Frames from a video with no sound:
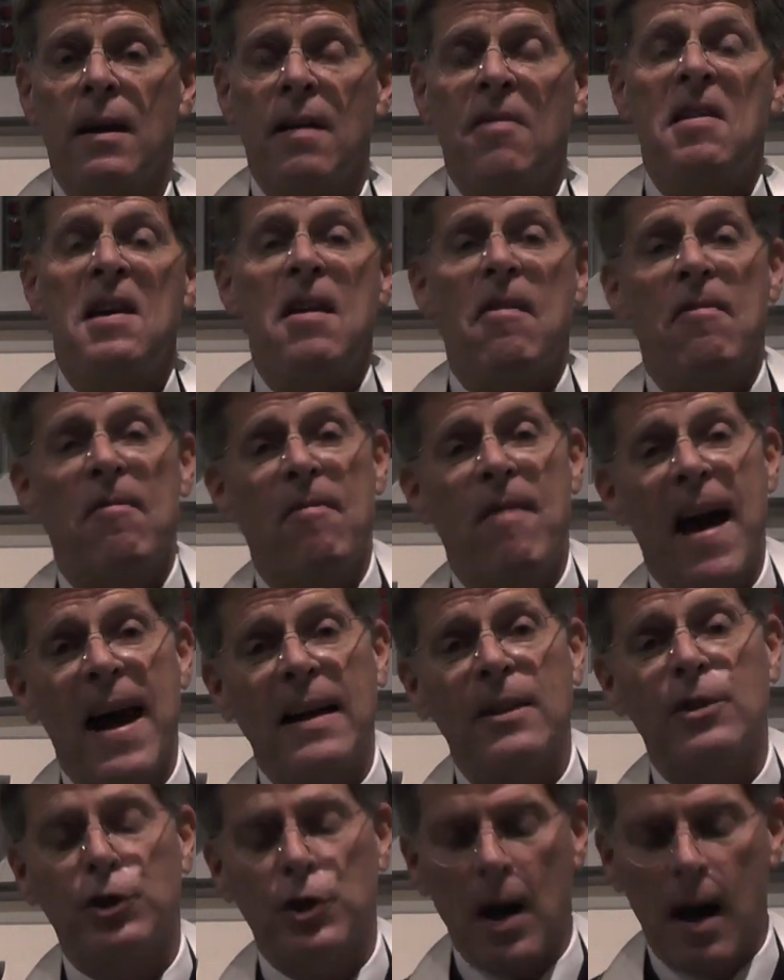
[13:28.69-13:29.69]
the
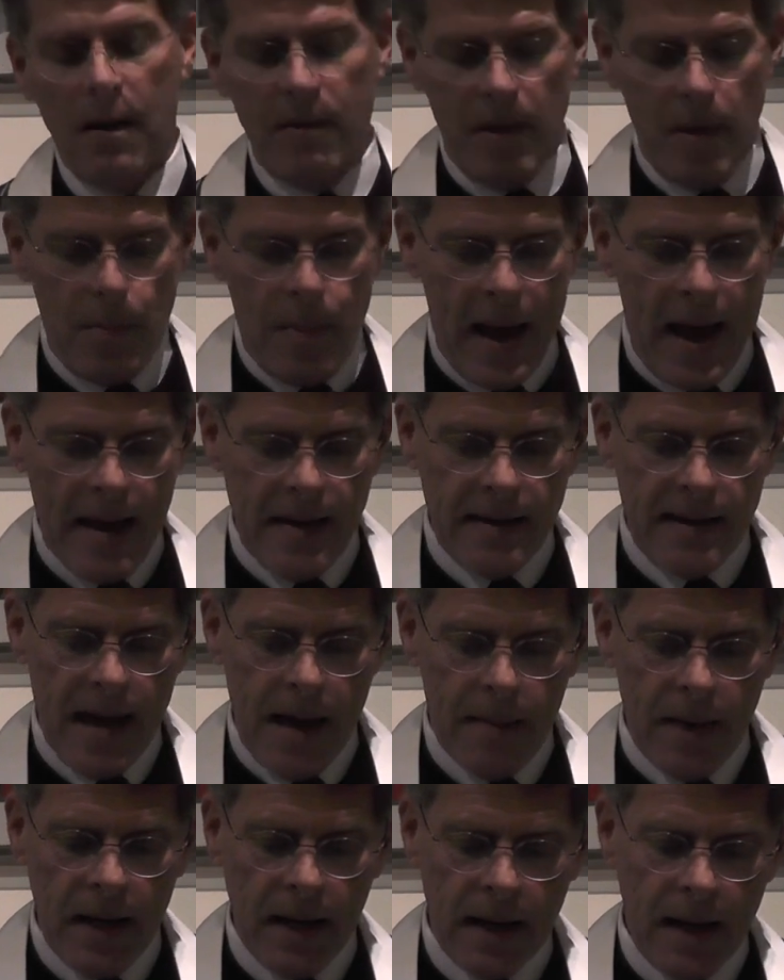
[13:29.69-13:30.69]
effects of the
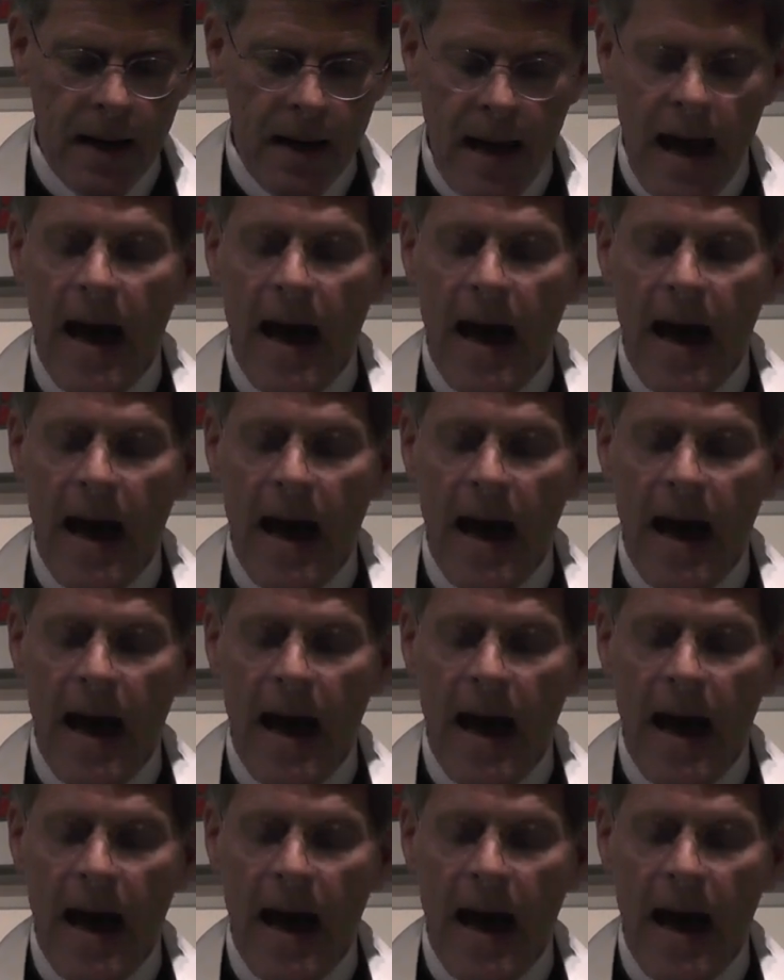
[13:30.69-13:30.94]
pandemic